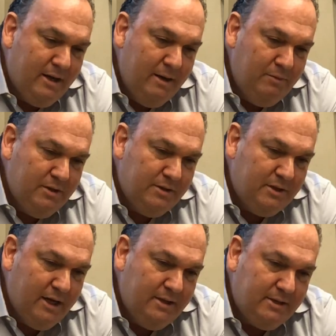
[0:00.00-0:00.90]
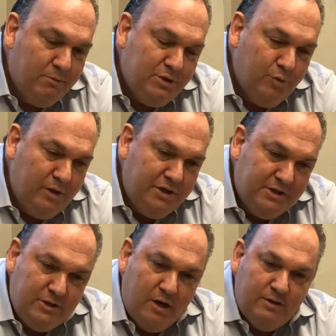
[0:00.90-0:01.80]
I came to the States, I was really
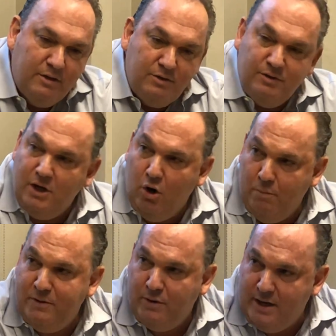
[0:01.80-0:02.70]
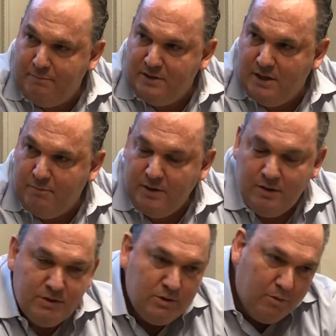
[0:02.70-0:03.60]
sucked into the opioid
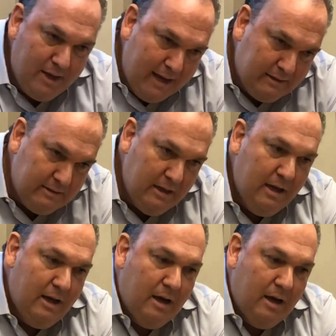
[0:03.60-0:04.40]
epidemic, so that